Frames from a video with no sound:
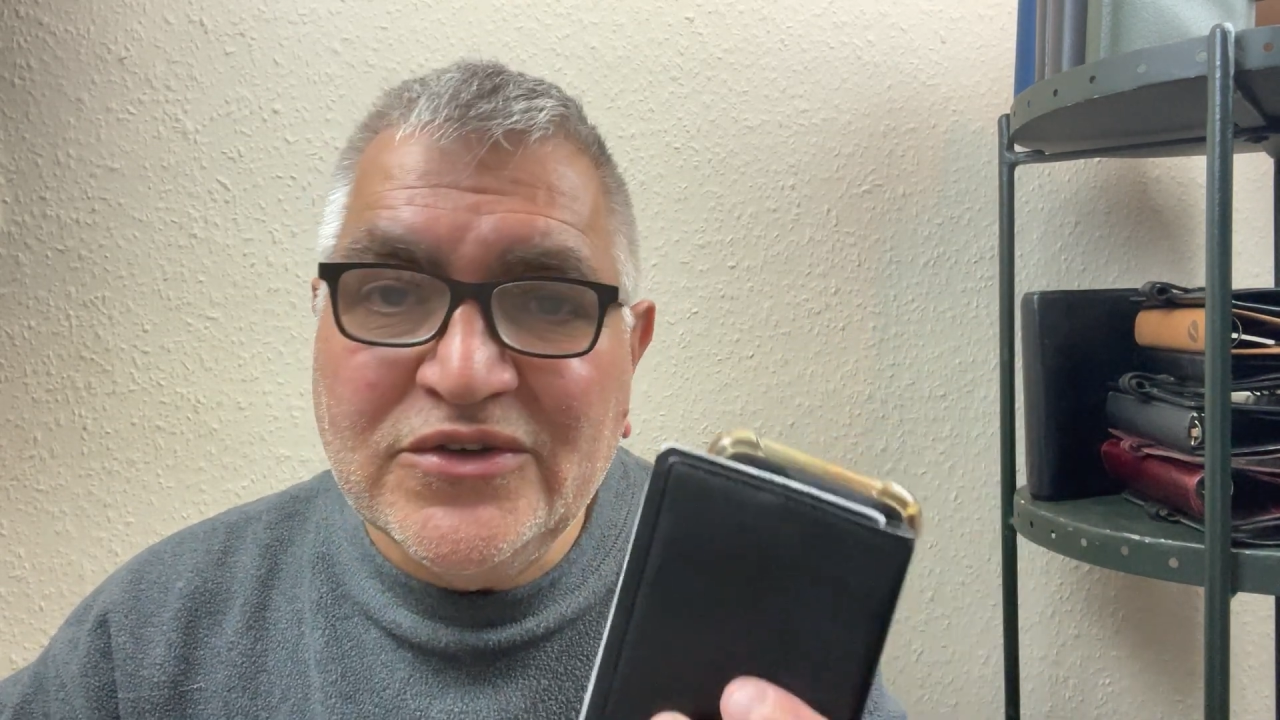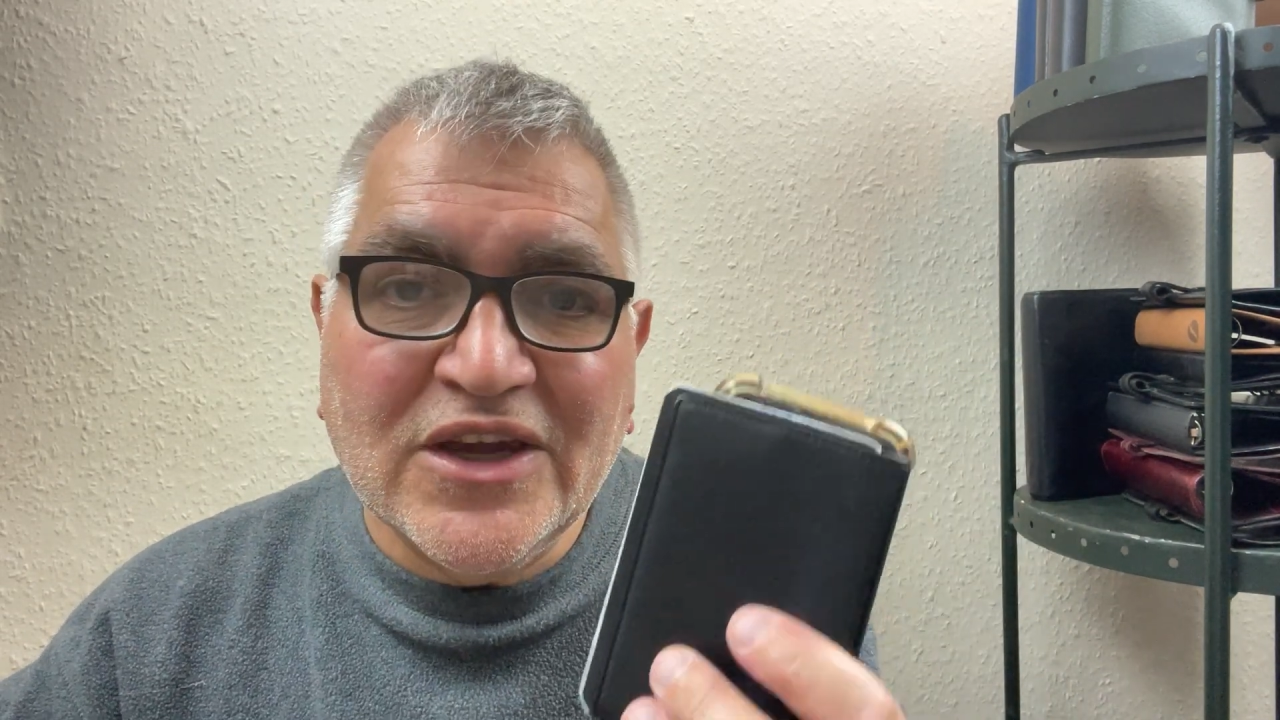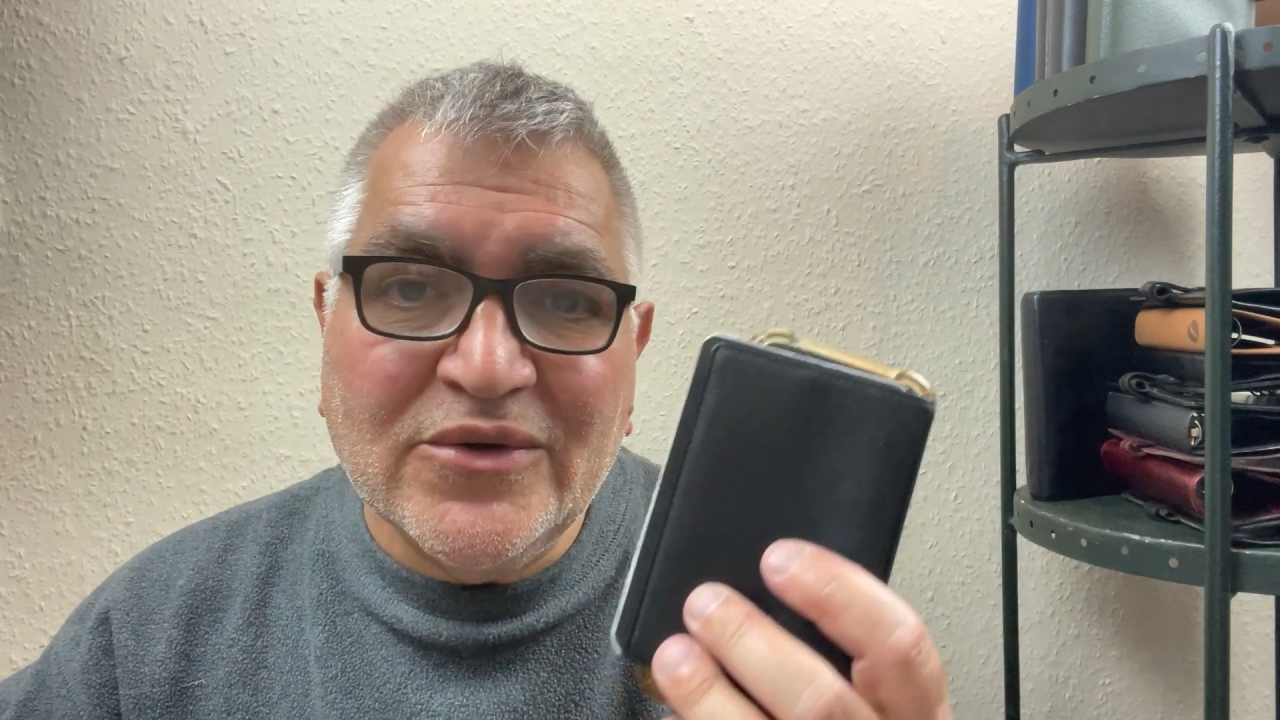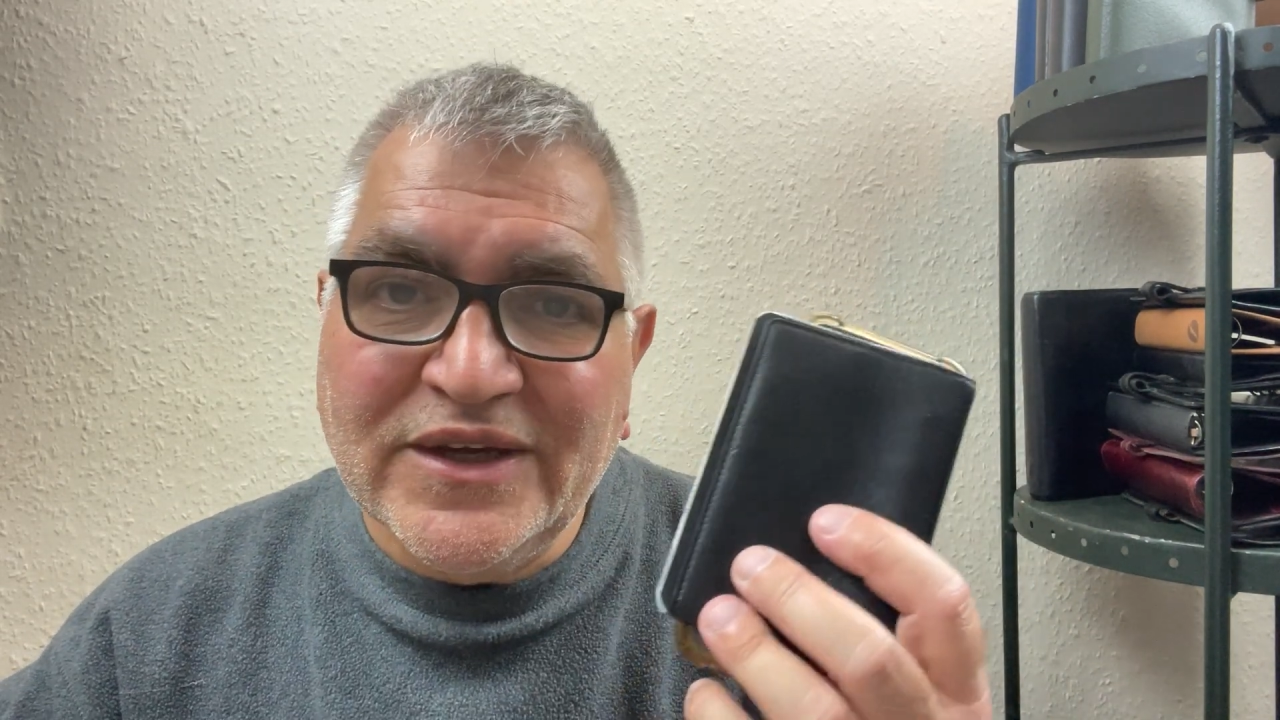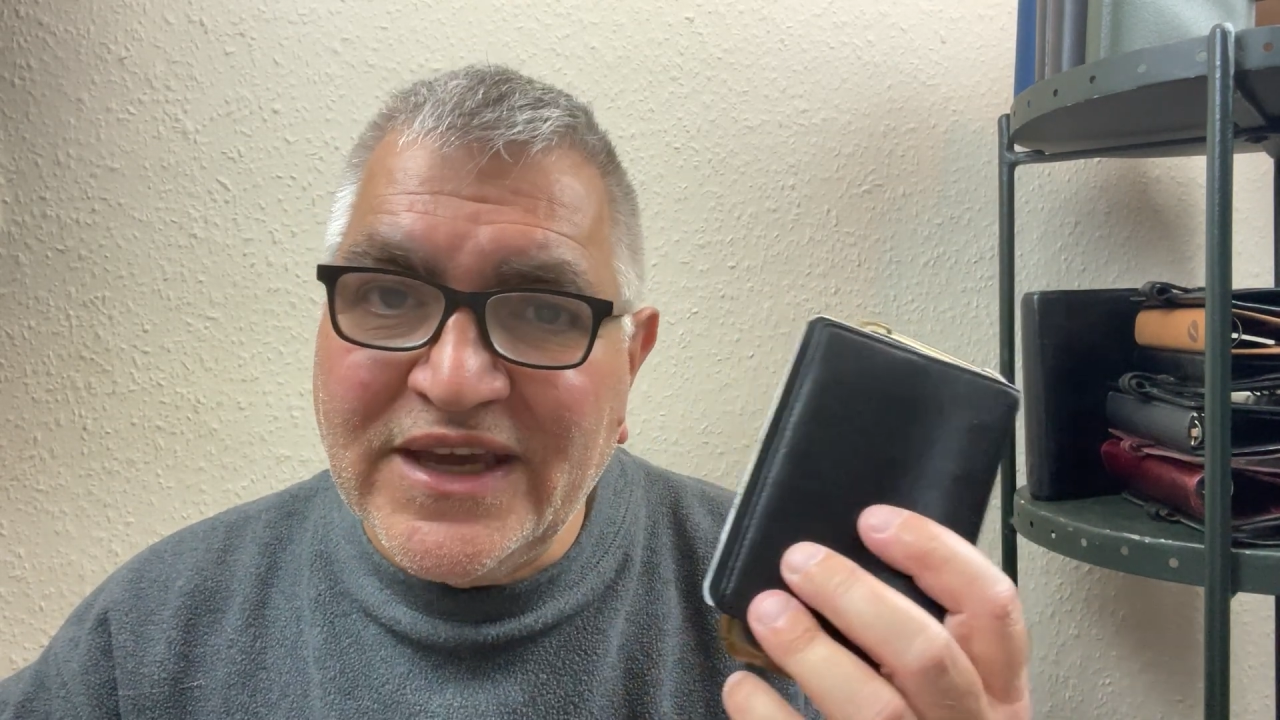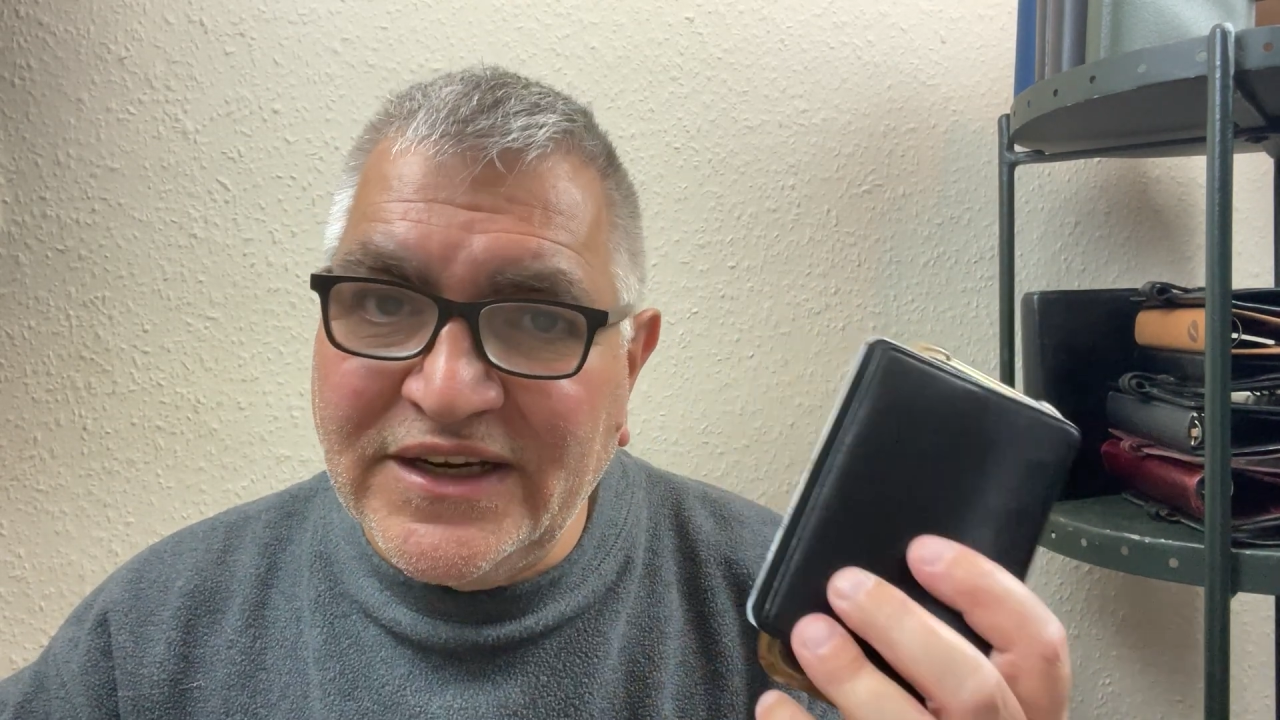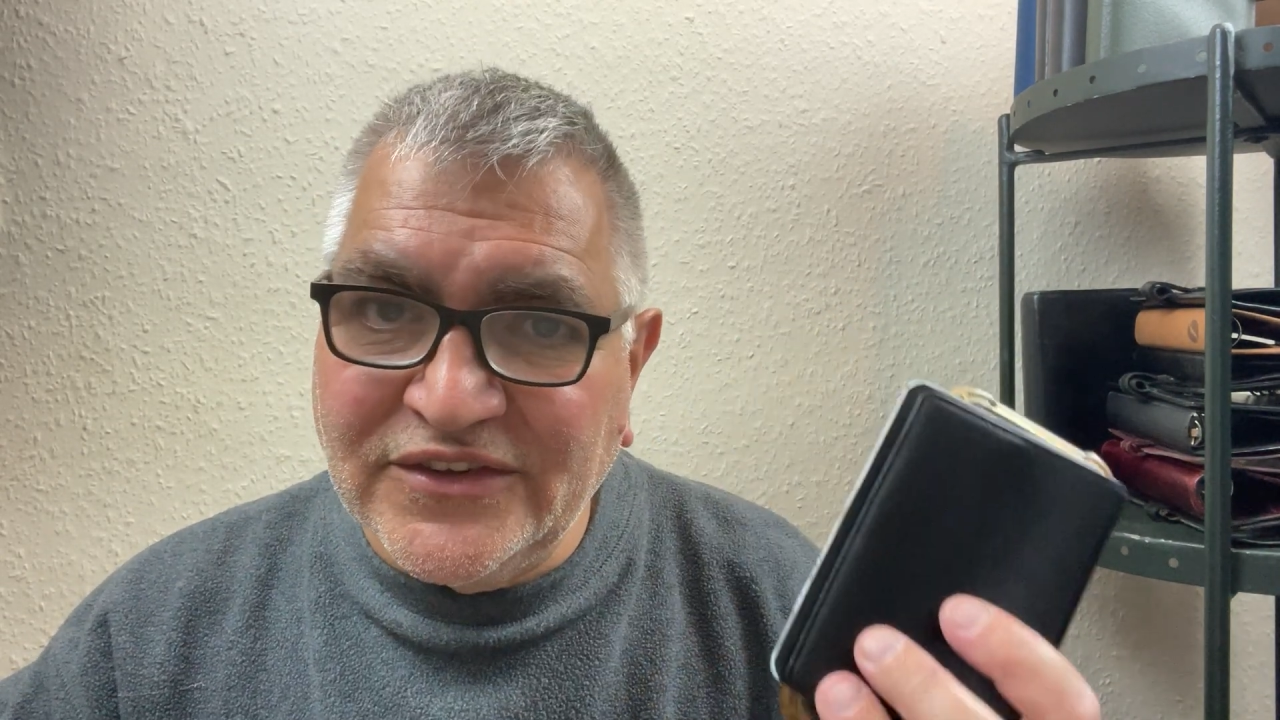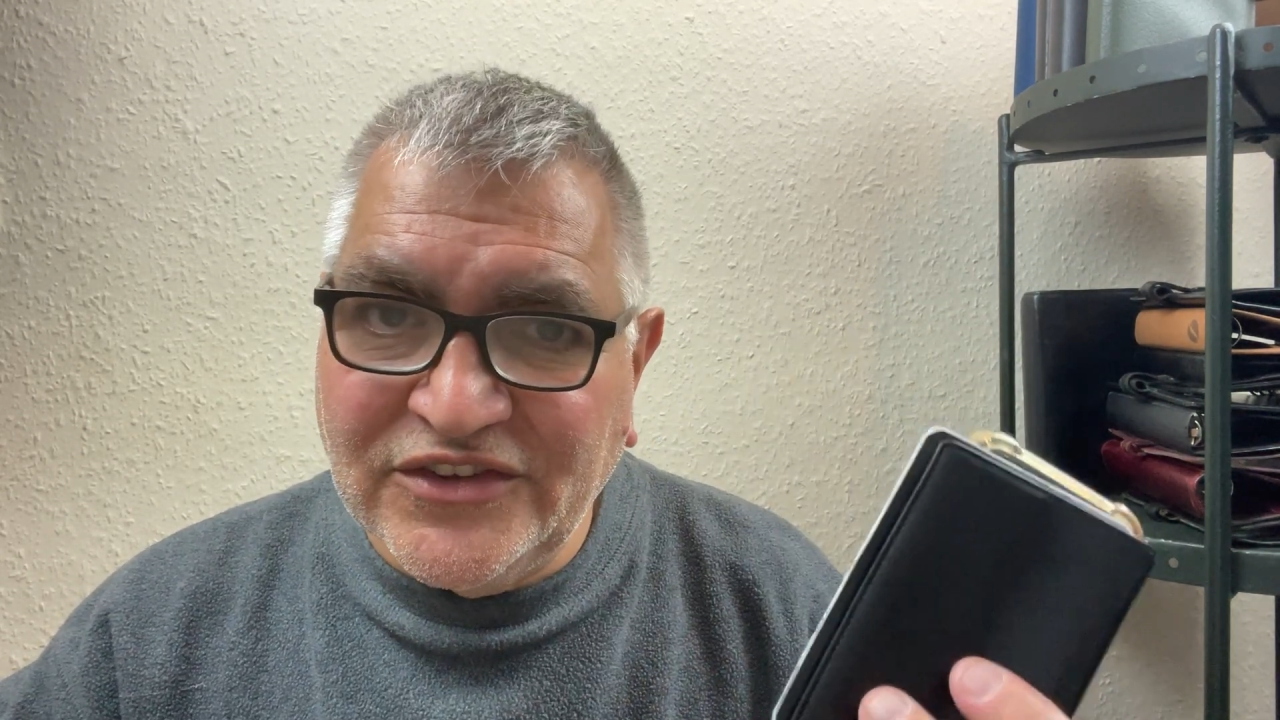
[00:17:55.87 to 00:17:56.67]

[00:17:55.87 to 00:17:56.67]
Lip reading: go again.